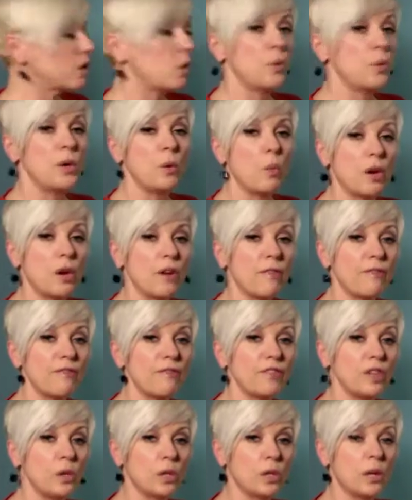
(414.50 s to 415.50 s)
we want to
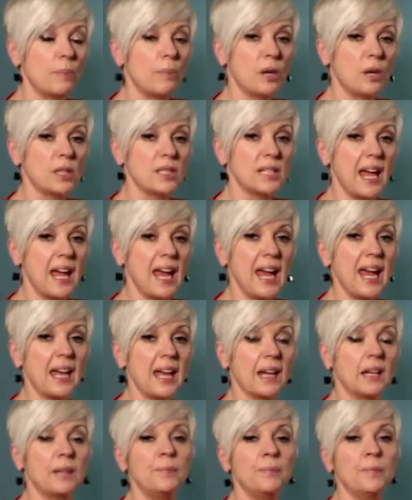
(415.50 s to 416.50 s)
fuel up our
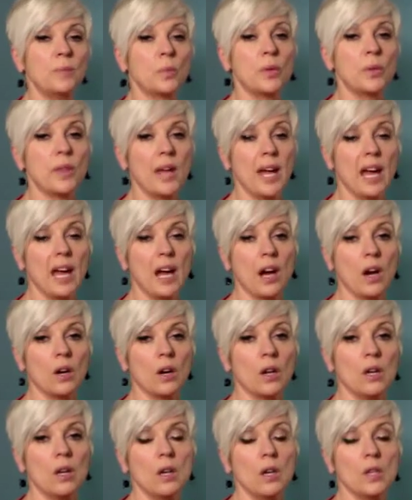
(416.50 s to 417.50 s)
tank with
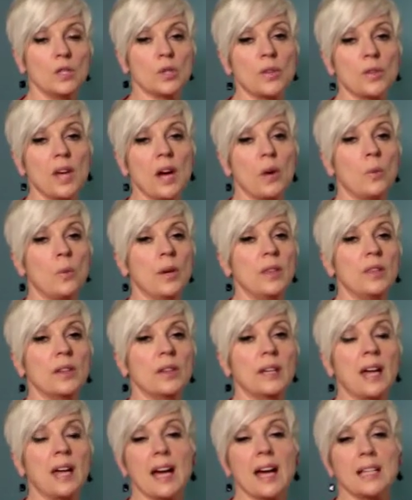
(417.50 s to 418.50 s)
air so that when the
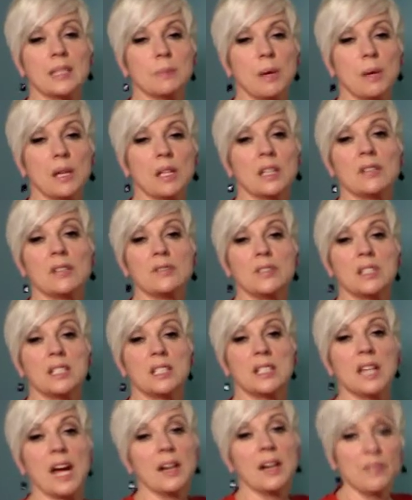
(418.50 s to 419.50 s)
gas pedal of
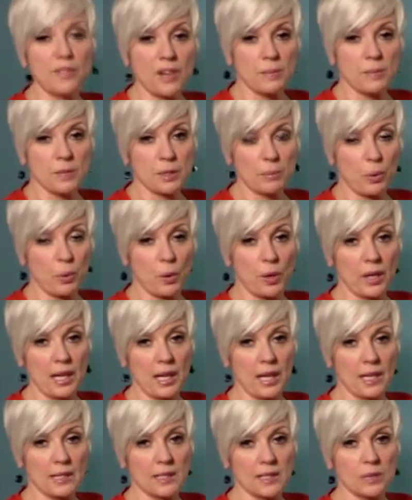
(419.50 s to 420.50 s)
diaphragm support
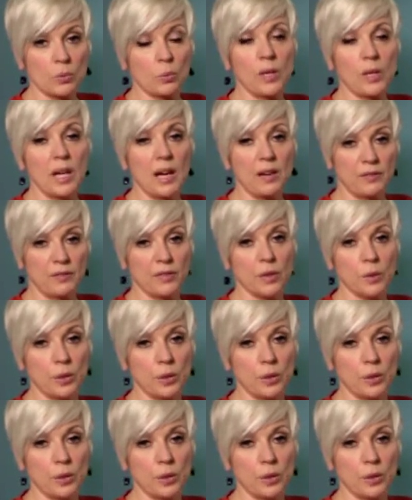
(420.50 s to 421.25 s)
hits, we have fuel in